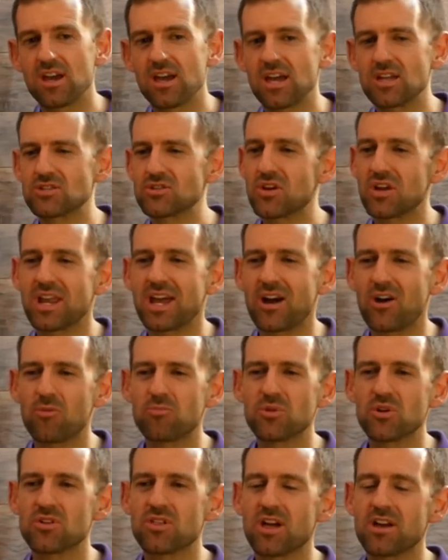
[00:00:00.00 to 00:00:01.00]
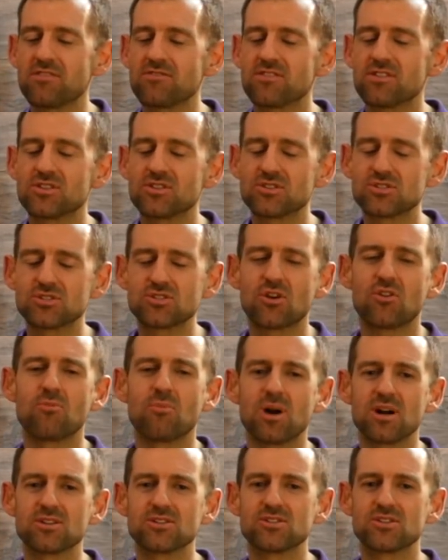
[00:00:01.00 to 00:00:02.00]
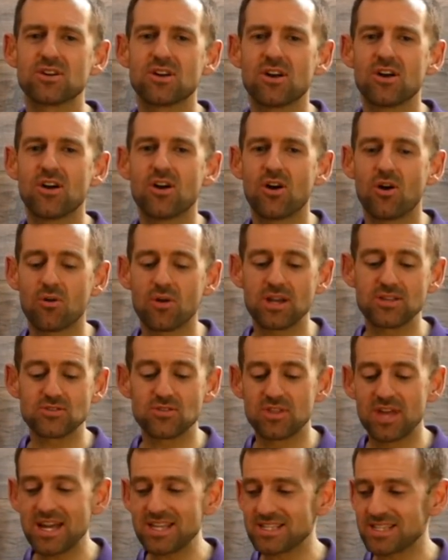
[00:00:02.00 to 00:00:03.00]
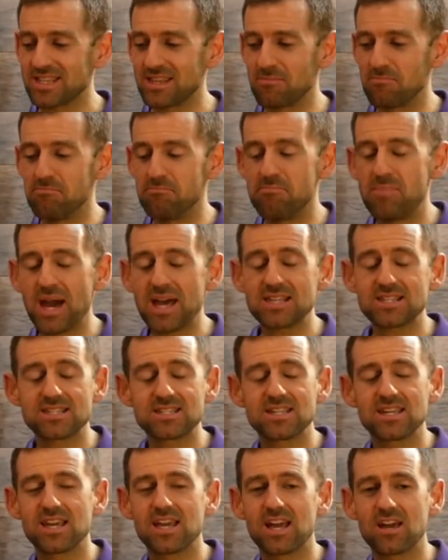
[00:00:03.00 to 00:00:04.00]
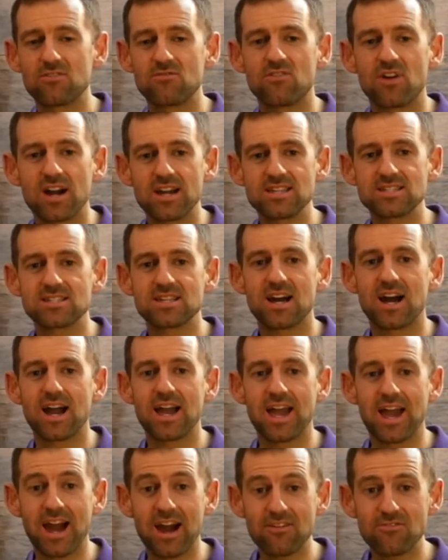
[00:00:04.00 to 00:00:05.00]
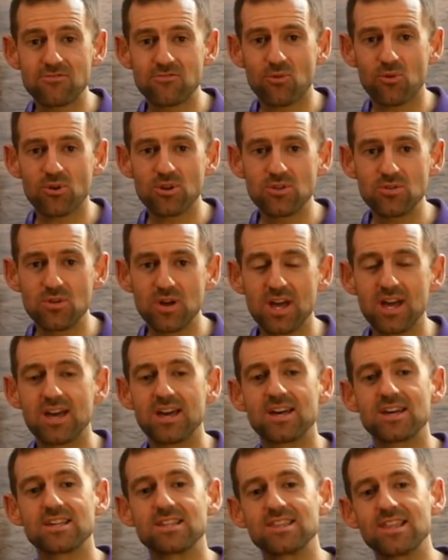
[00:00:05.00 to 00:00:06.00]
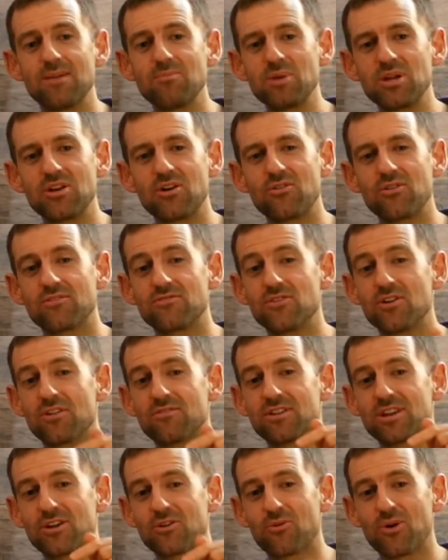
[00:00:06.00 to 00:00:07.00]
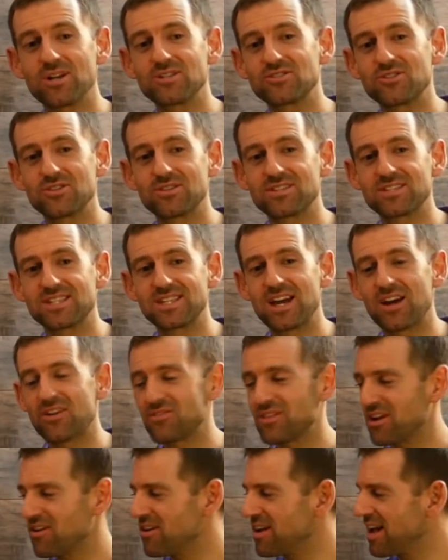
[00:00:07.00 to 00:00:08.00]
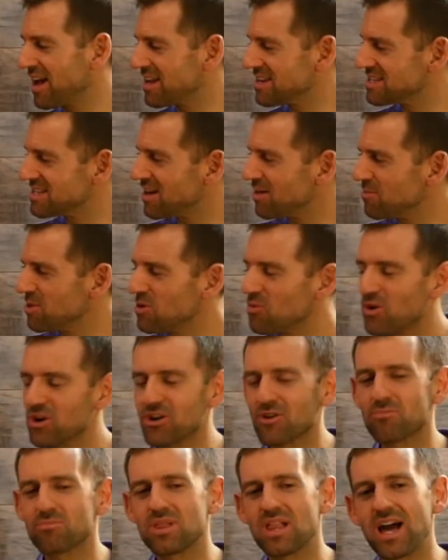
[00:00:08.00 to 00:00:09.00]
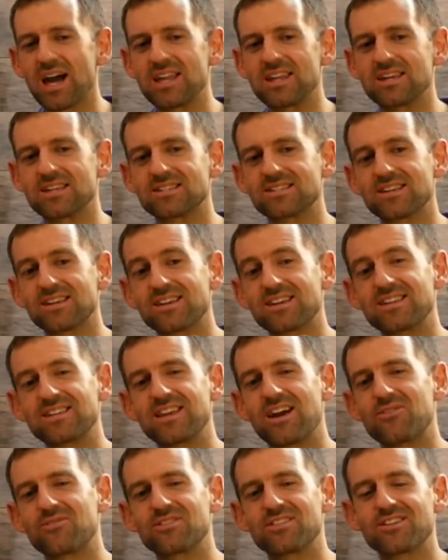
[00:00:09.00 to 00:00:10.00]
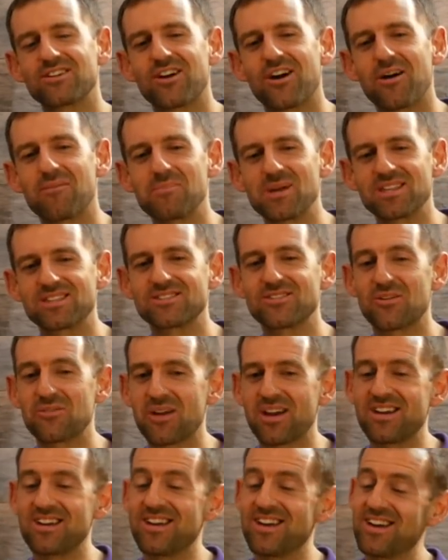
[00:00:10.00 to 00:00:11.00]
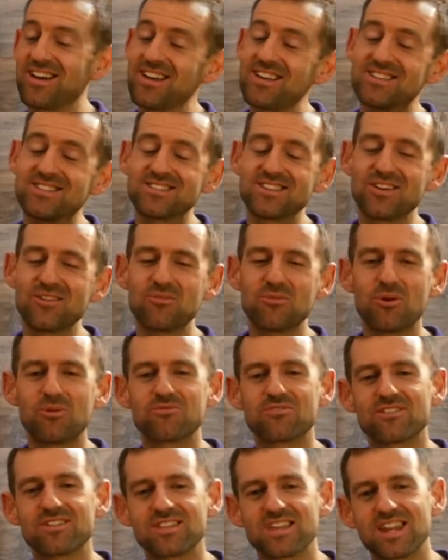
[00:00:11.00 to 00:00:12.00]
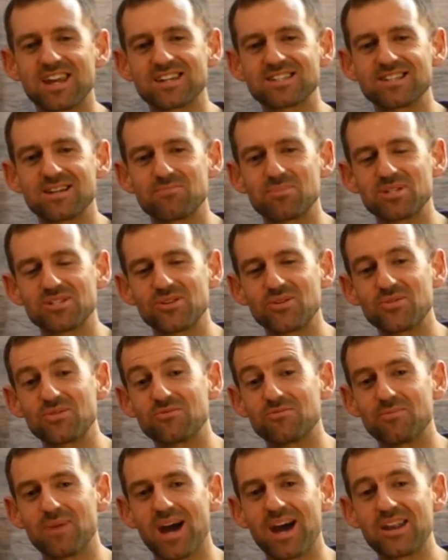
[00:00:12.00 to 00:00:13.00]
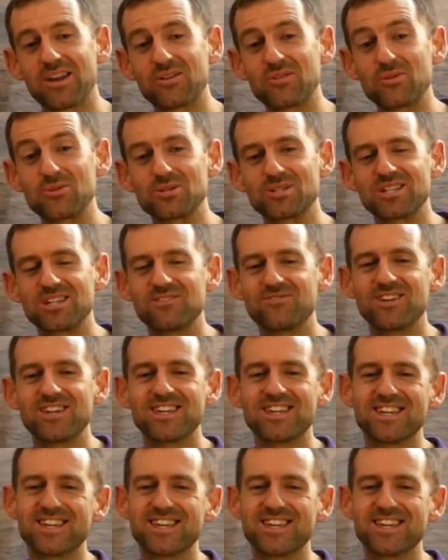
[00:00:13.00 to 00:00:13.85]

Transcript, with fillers: It's gonna help your life so much. Okay, so that's the best advice I have for you. Let me know if you have any questions down there and tell me what your plan is down in the comments. Okay, see you over in the next episode of Mad English T V.